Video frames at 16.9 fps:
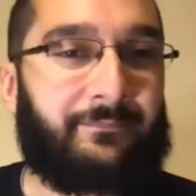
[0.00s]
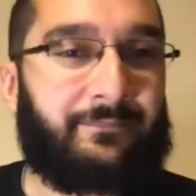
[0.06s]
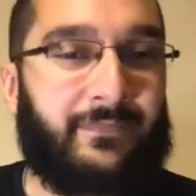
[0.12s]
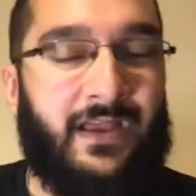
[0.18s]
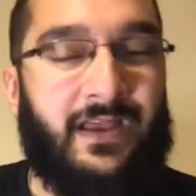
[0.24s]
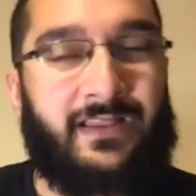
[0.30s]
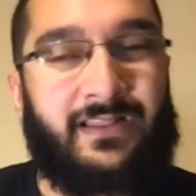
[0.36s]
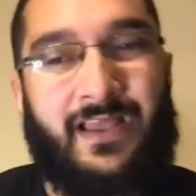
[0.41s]

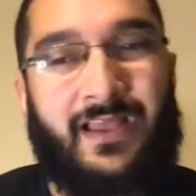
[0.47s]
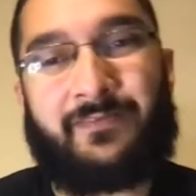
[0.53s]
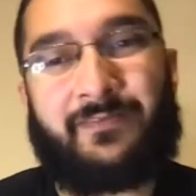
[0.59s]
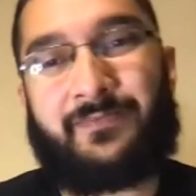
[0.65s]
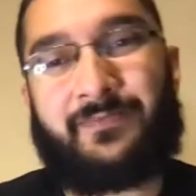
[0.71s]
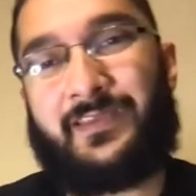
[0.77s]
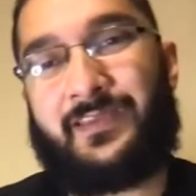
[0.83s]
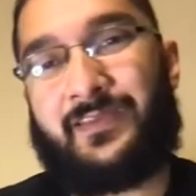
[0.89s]

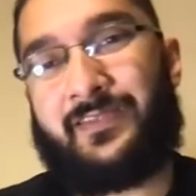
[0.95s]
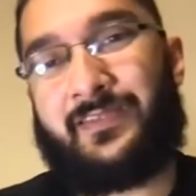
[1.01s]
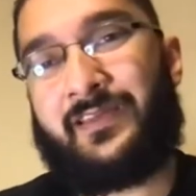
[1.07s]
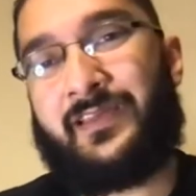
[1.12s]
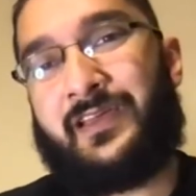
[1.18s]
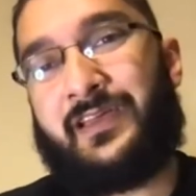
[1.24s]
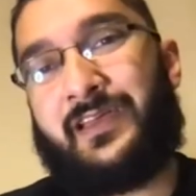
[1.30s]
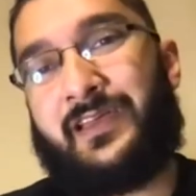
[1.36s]
Al-Hafidh,
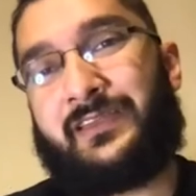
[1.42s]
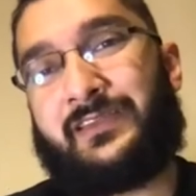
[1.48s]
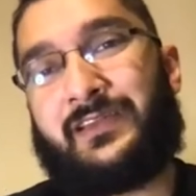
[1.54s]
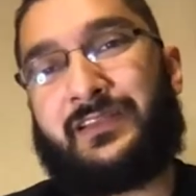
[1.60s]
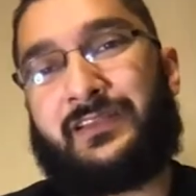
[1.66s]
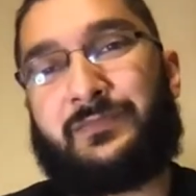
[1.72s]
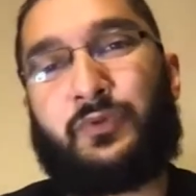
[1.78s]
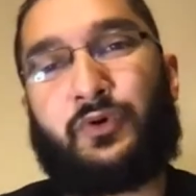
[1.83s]
and
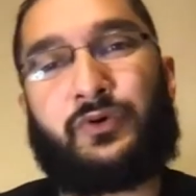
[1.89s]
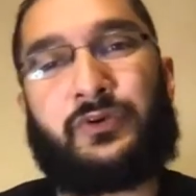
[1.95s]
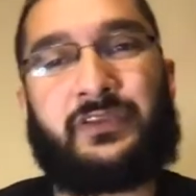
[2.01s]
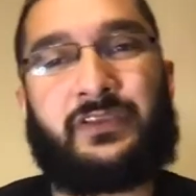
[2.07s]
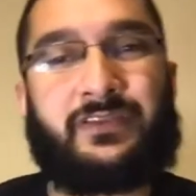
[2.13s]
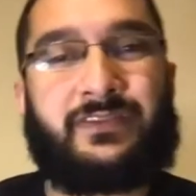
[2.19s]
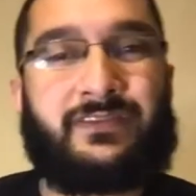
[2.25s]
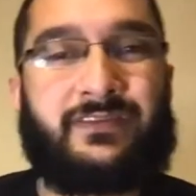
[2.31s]

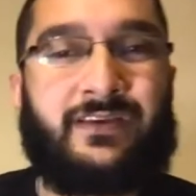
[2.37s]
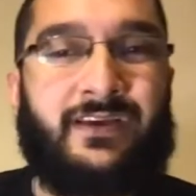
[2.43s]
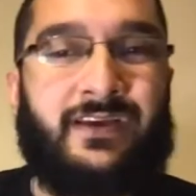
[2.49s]
Al-Muqit.